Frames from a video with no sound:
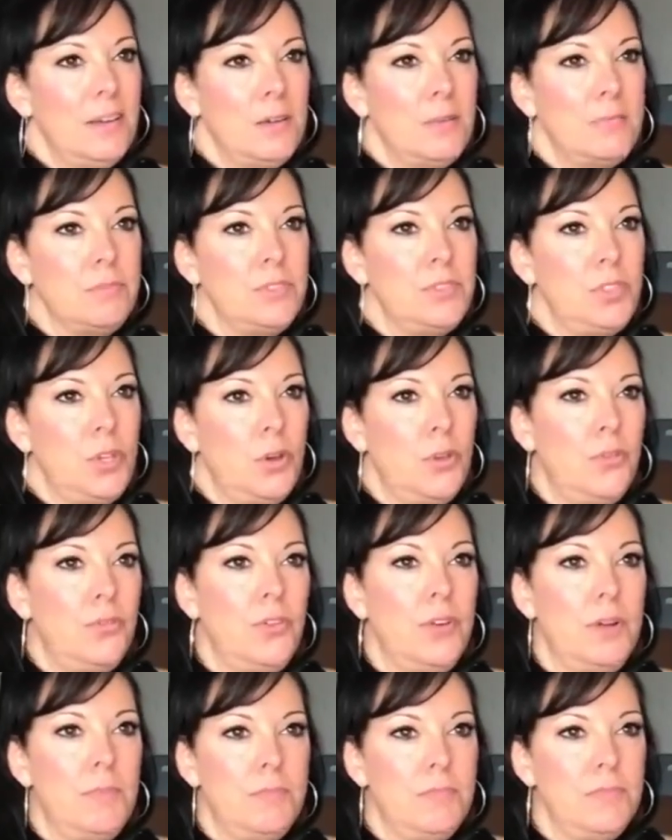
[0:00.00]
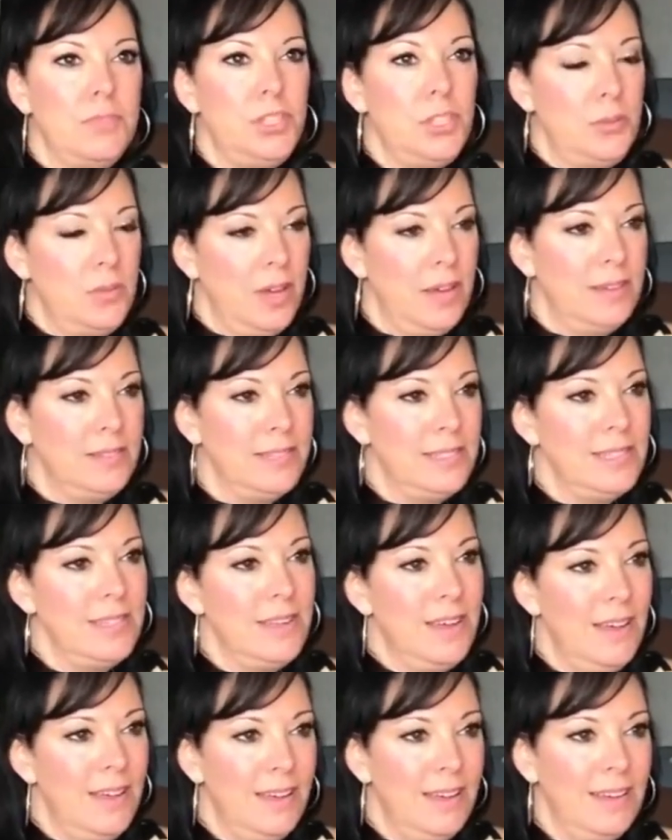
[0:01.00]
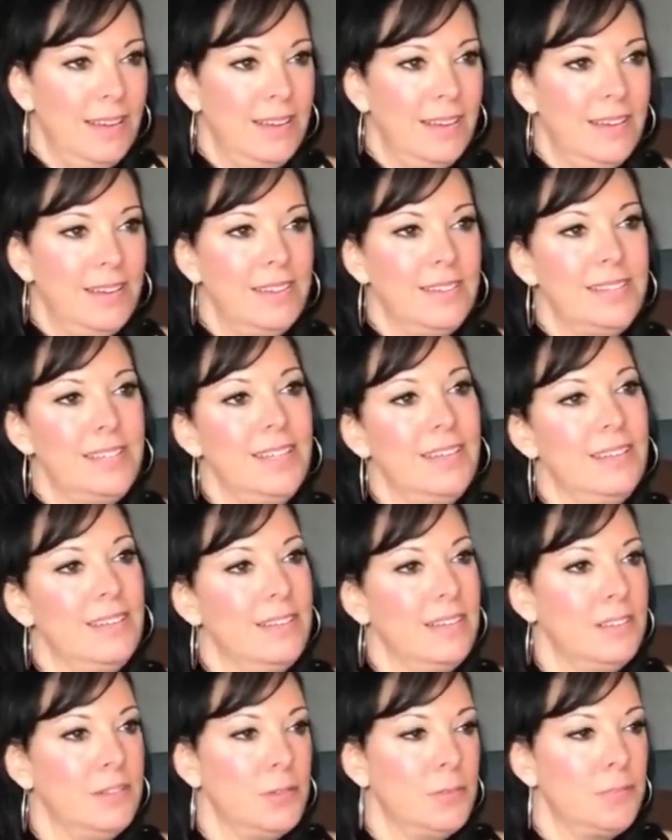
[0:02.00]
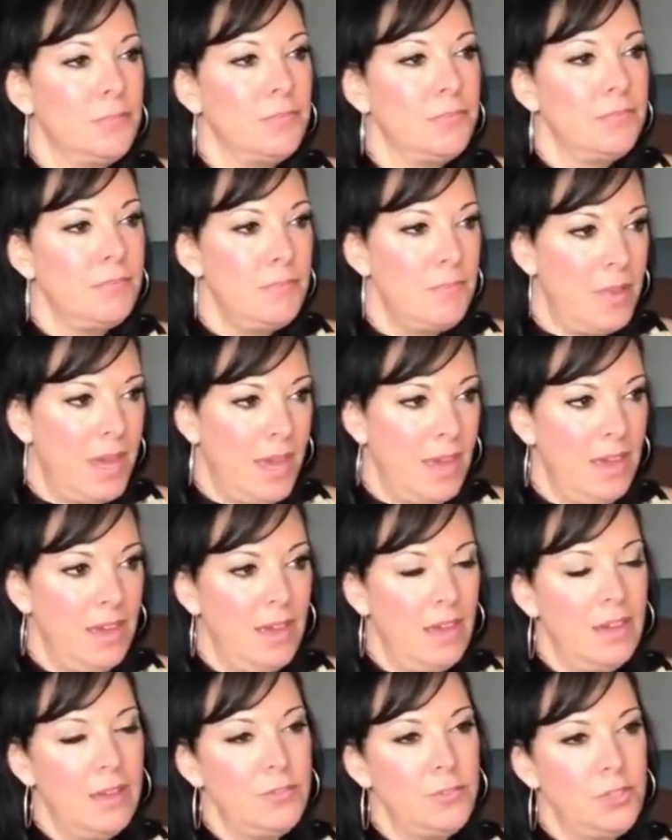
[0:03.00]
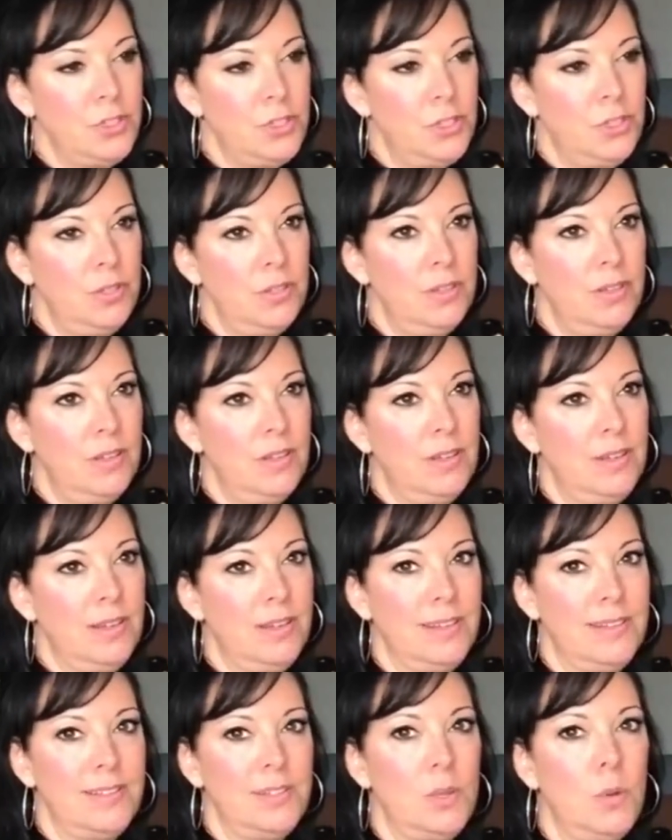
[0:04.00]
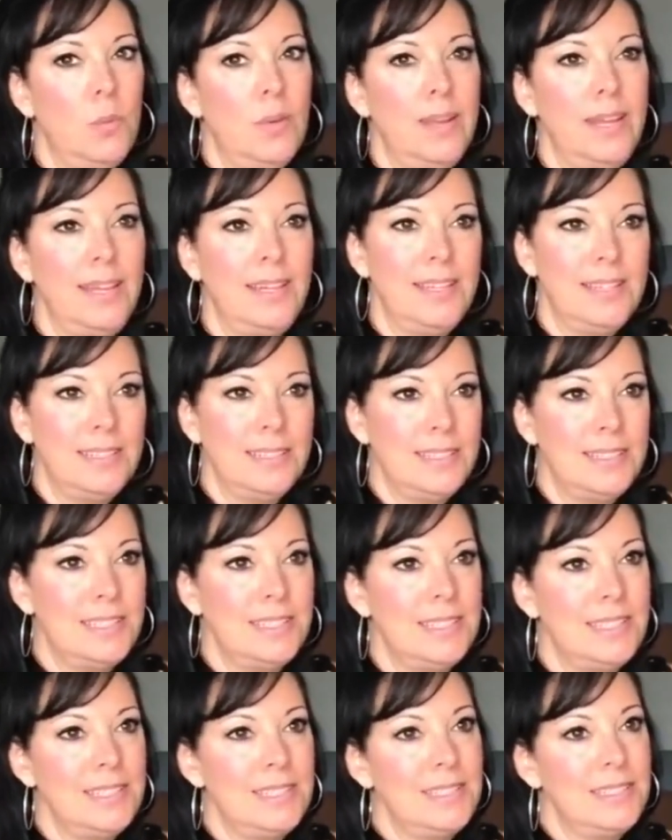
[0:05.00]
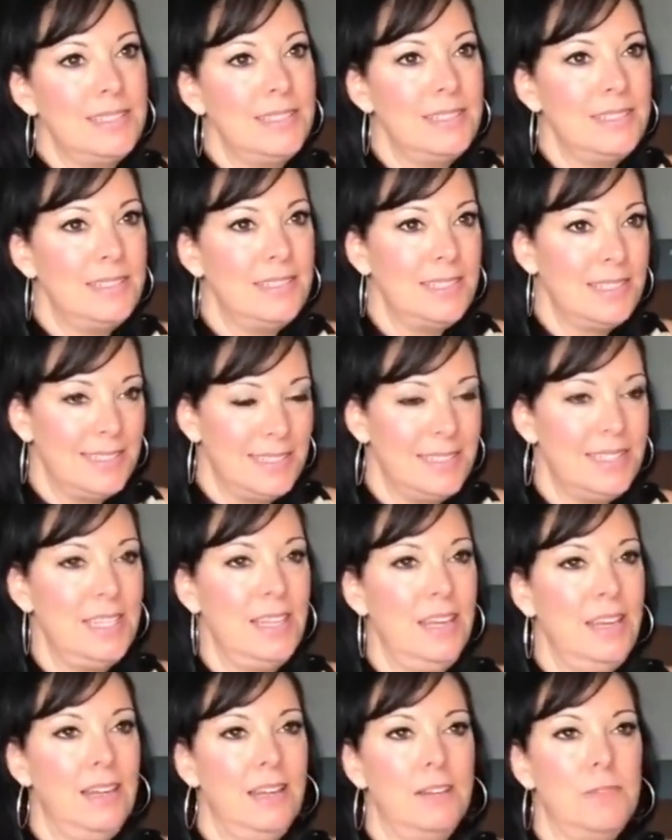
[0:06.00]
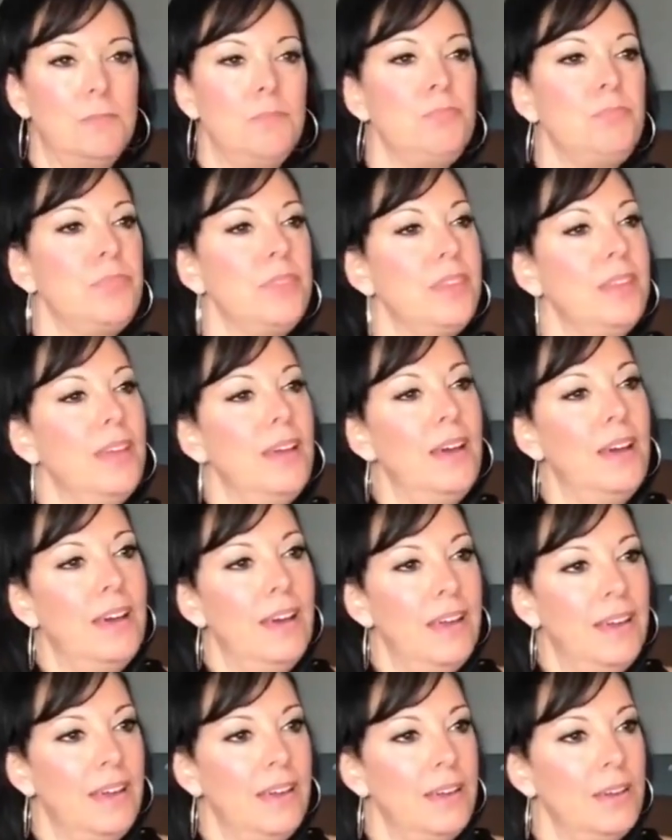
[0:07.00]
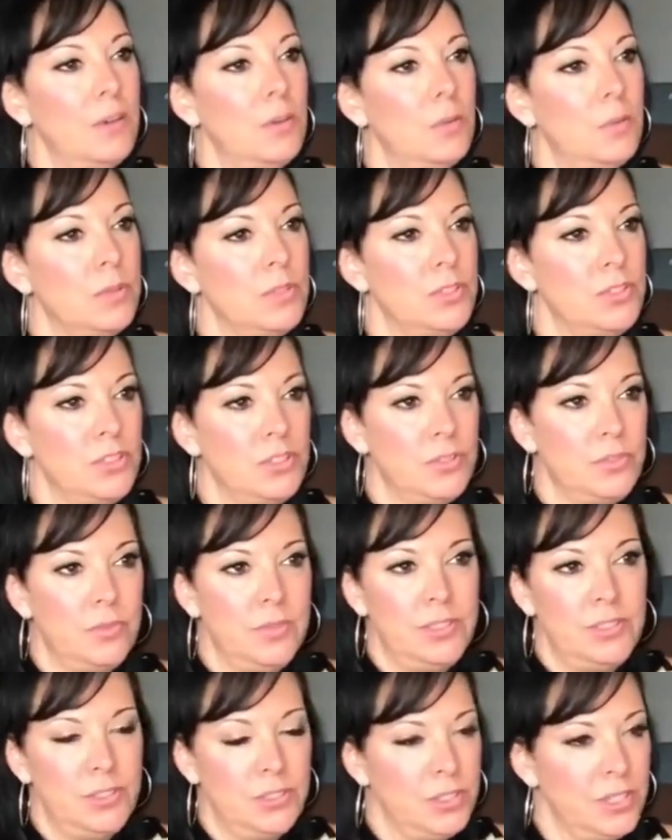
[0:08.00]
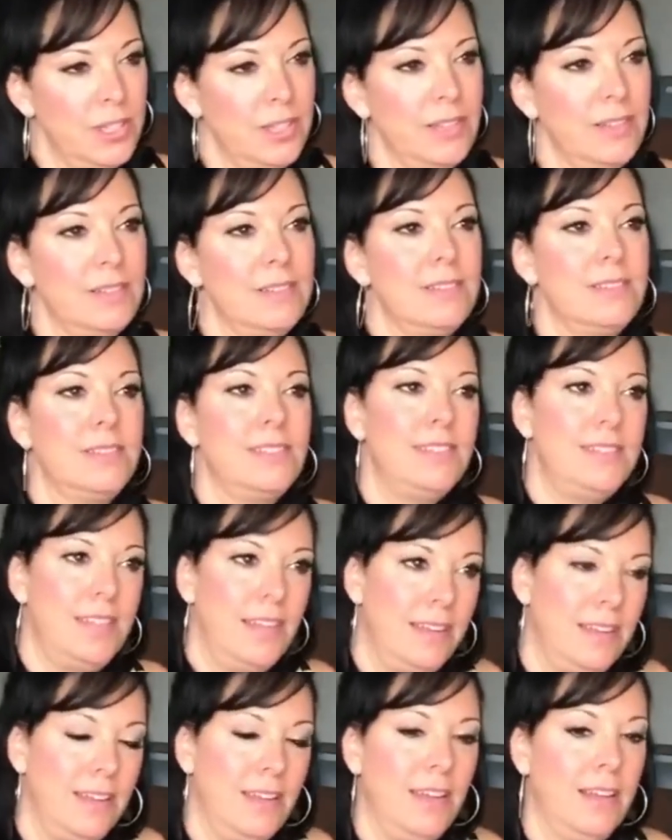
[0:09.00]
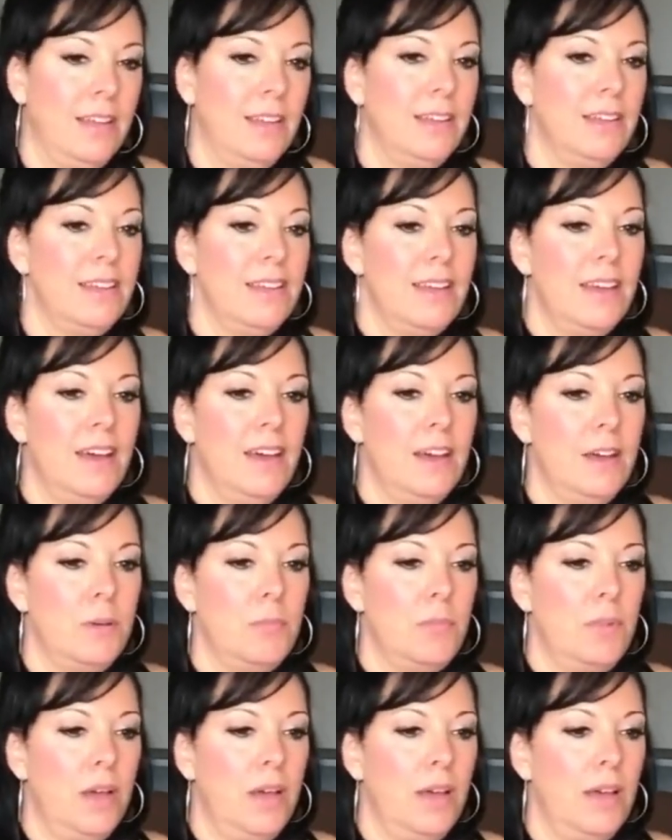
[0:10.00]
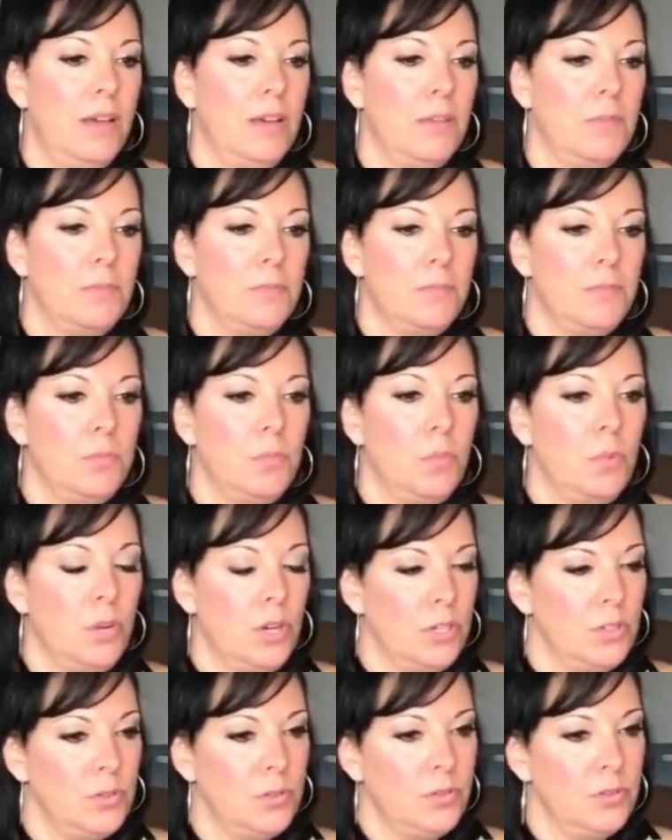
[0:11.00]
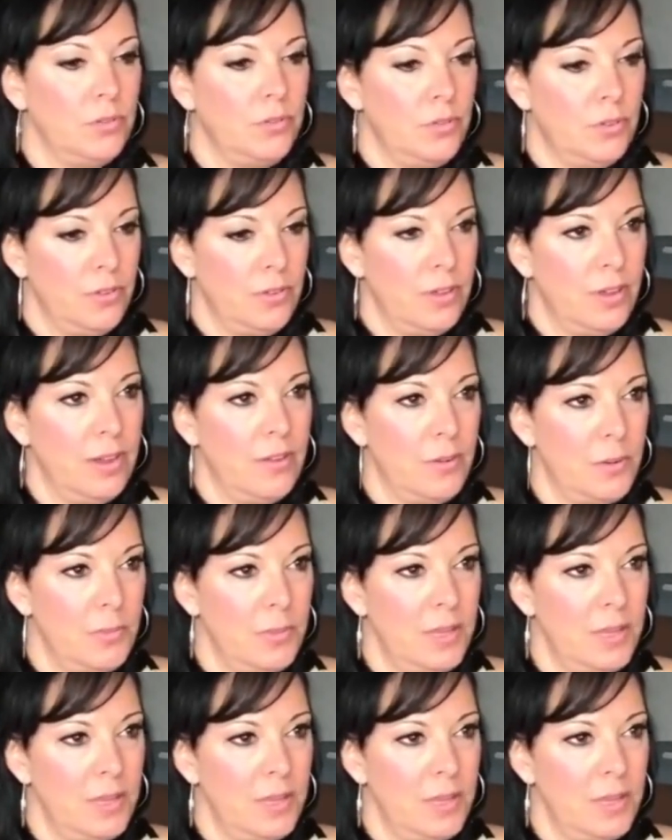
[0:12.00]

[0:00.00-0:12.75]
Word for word: Um, so from 2009 until May of t- uh, 2017, 16, I was just researching, studying. Um, I worked for the